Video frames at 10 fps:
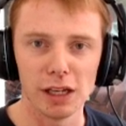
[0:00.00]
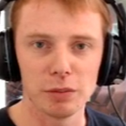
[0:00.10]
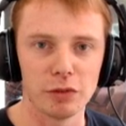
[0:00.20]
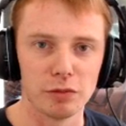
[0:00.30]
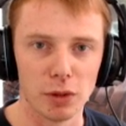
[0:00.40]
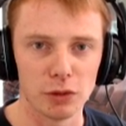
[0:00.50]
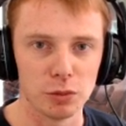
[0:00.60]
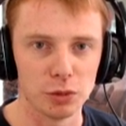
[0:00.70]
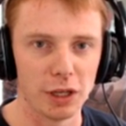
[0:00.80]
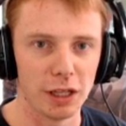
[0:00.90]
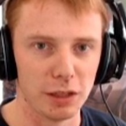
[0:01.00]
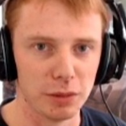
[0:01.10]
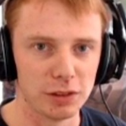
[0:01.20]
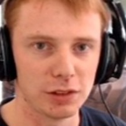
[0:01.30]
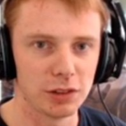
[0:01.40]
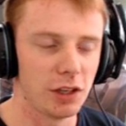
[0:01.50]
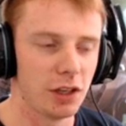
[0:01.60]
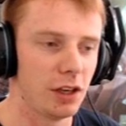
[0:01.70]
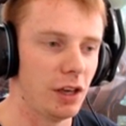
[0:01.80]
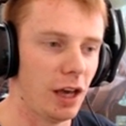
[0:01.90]
up of multiple elements.
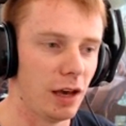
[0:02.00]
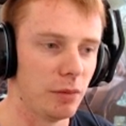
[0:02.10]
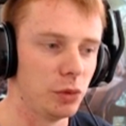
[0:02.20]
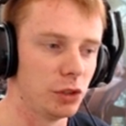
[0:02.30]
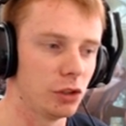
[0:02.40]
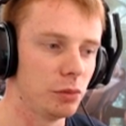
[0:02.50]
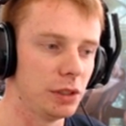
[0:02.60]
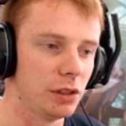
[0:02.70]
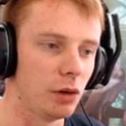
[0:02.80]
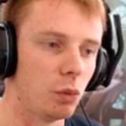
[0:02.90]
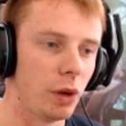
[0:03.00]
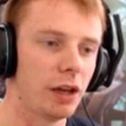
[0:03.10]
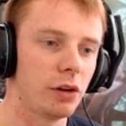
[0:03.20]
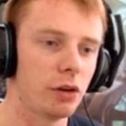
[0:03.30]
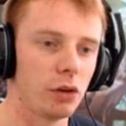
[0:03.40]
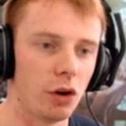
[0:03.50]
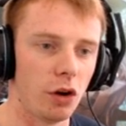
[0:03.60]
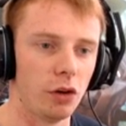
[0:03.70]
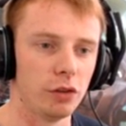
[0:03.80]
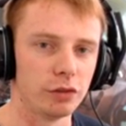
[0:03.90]
We got to be aware
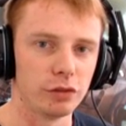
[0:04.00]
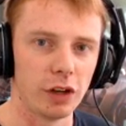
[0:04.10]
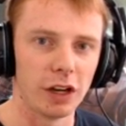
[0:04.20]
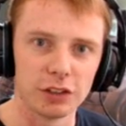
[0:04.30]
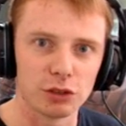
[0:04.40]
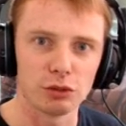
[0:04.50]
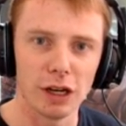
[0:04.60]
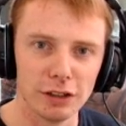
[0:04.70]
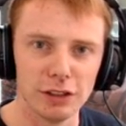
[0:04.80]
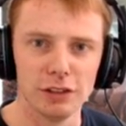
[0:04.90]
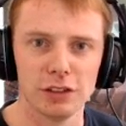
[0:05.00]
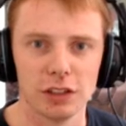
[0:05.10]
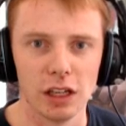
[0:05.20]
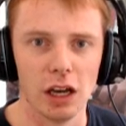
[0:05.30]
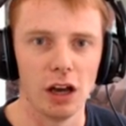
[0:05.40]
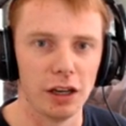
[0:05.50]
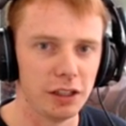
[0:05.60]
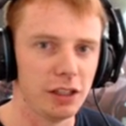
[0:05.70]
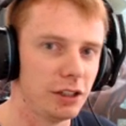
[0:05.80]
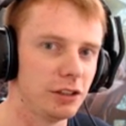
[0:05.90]
of our surroundings,
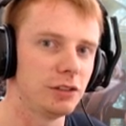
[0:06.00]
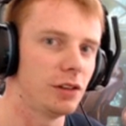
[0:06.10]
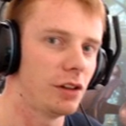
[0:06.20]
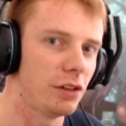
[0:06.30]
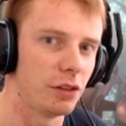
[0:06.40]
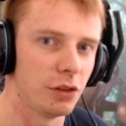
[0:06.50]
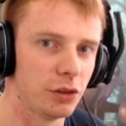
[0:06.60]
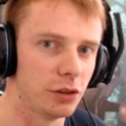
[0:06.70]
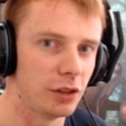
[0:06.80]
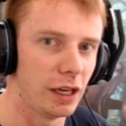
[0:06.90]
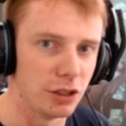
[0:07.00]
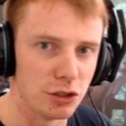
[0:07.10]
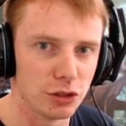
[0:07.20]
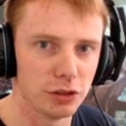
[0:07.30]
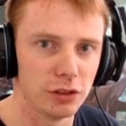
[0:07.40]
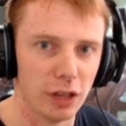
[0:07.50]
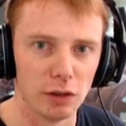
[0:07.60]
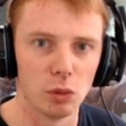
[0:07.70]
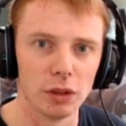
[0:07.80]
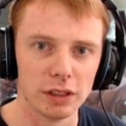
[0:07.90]
i.e. the engine
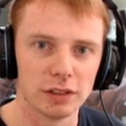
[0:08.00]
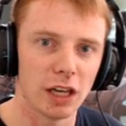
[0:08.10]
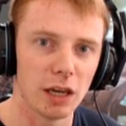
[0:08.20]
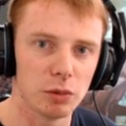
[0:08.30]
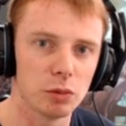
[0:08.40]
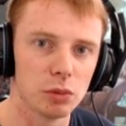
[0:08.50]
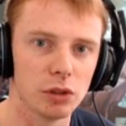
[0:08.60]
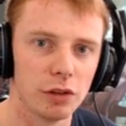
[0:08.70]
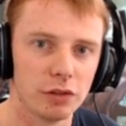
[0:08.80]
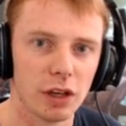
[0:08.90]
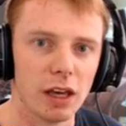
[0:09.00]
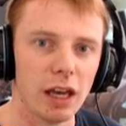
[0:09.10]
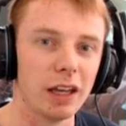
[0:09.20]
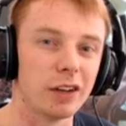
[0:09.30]
and what it's capable of, and of